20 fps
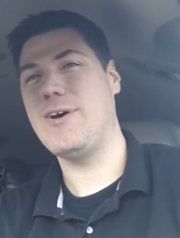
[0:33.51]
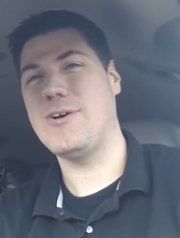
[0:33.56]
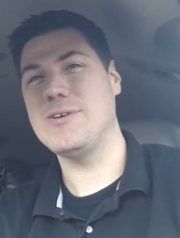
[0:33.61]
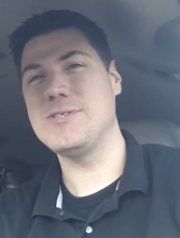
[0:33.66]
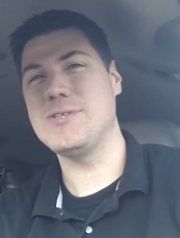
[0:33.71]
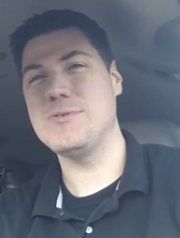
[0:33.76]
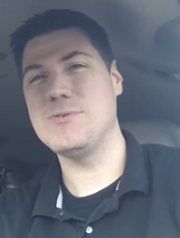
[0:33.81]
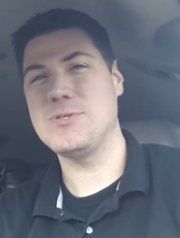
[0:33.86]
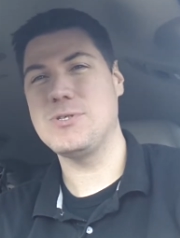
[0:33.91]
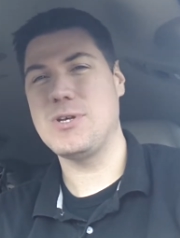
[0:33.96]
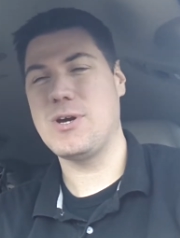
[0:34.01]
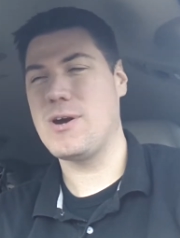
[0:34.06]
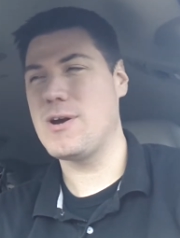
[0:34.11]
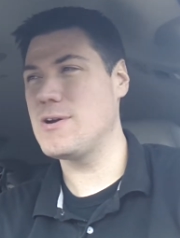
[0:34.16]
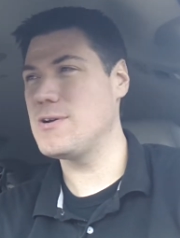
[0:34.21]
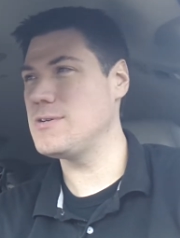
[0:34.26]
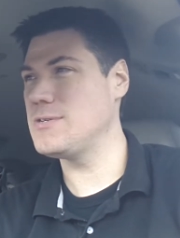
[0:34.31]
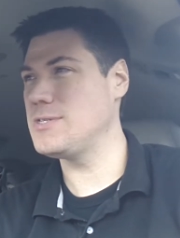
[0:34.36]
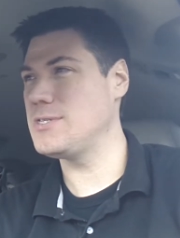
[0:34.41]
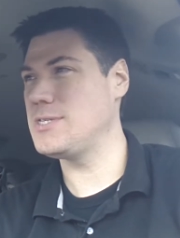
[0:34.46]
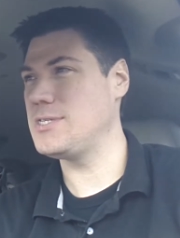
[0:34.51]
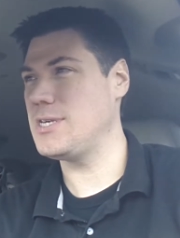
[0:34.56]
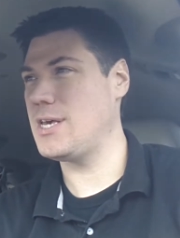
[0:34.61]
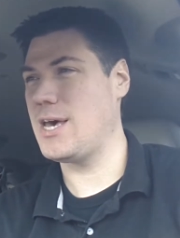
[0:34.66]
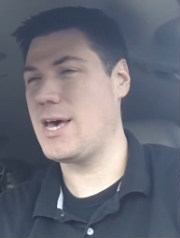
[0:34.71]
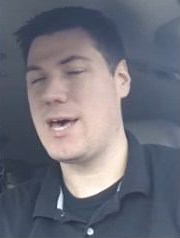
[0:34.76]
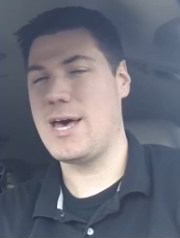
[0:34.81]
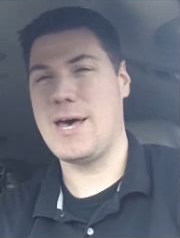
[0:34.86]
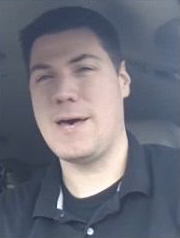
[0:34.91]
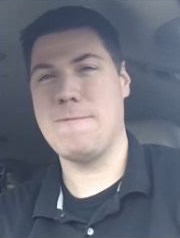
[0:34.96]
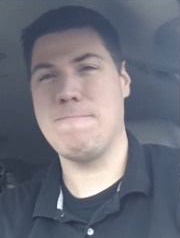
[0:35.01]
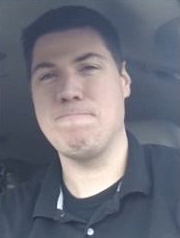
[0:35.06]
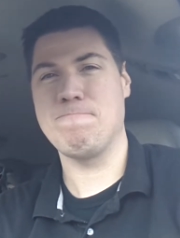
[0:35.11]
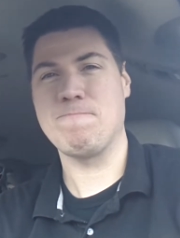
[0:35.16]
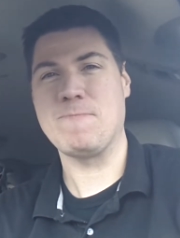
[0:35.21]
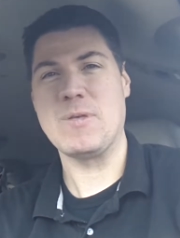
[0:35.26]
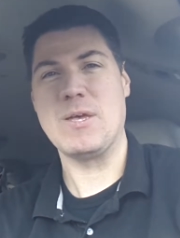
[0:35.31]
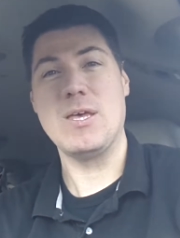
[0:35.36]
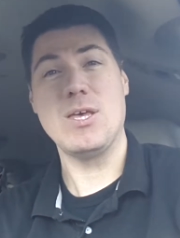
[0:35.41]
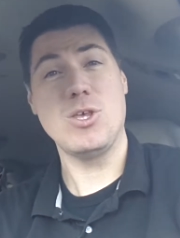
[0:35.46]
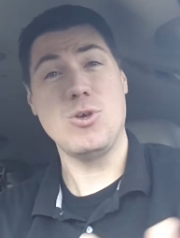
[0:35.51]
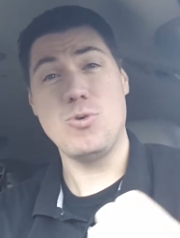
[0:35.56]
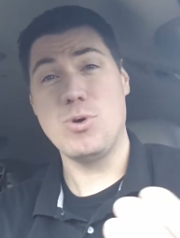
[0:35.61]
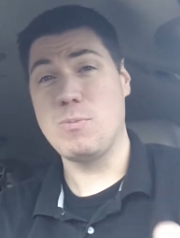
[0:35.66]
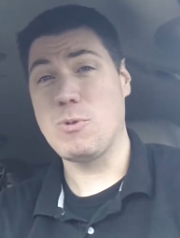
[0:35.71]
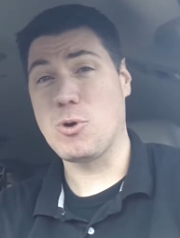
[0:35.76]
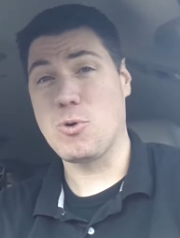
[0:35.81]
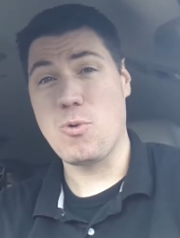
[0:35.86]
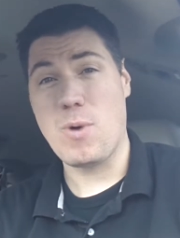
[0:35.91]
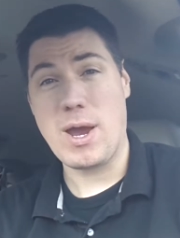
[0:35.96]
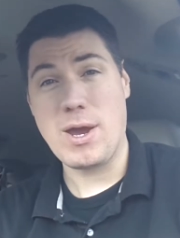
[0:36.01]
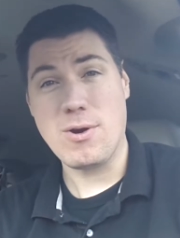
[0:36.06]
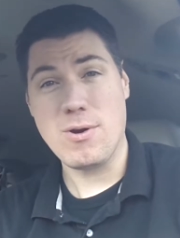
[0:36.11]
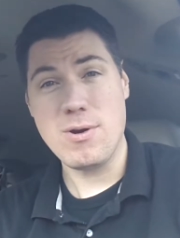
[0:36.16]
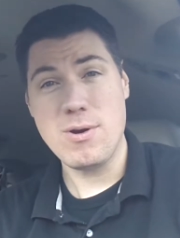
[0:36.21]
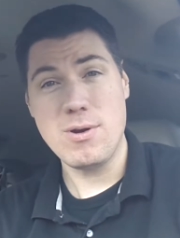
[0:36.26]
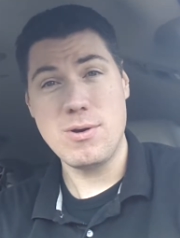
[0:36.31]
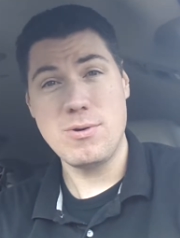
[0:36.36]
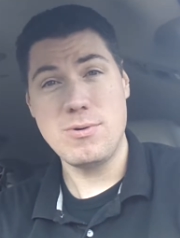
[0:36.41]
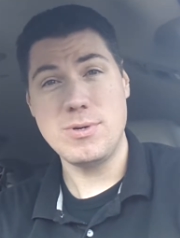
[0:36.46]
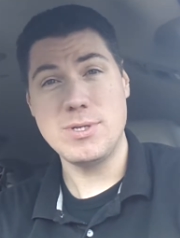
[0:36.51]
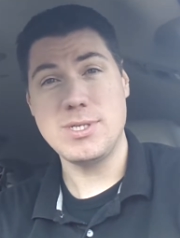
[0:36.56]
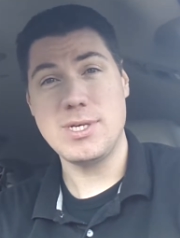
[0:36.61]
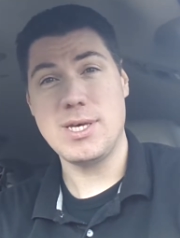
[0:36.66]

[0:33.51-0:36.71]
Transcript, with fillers: Also stars um, Ewan McGregor, who is